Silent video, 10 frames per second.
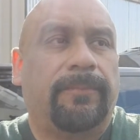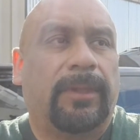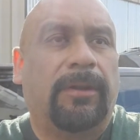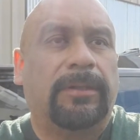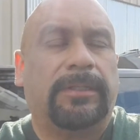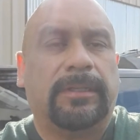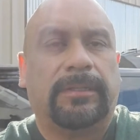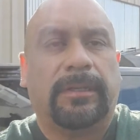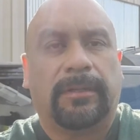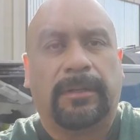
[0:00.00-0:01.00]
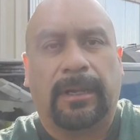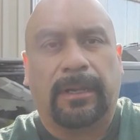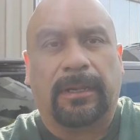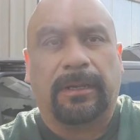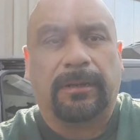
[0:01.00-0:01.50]
I said this the other
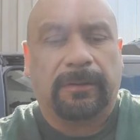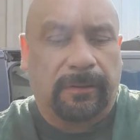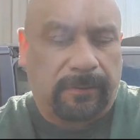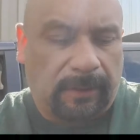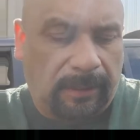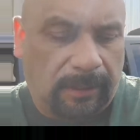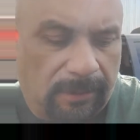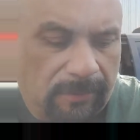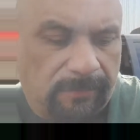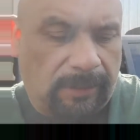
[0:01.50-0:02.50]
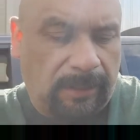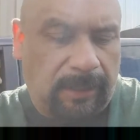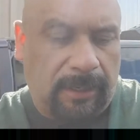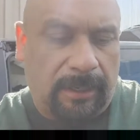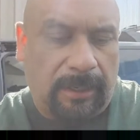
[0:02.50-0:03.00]
day, and I'll
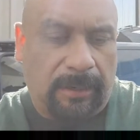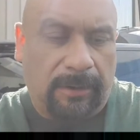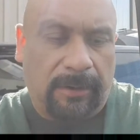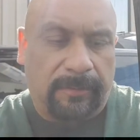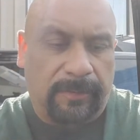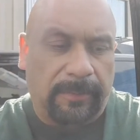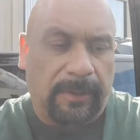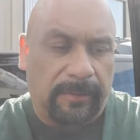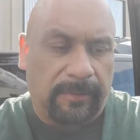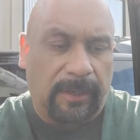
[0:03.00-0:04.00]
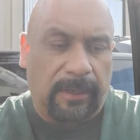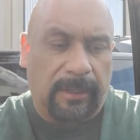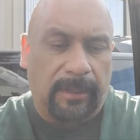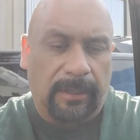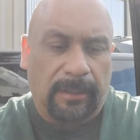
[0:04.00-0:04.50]
say it again. I heard somebody
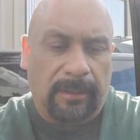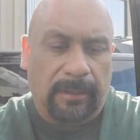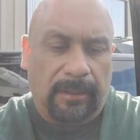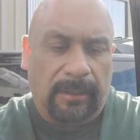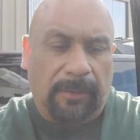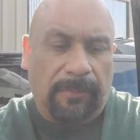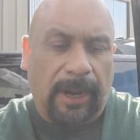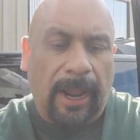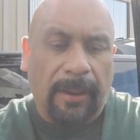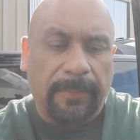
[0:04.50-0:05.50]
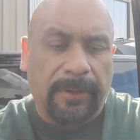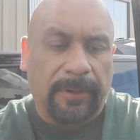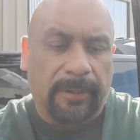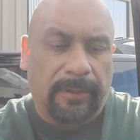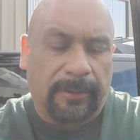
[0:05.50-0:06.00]
say that what
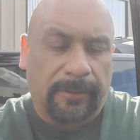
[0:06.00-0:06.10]
happened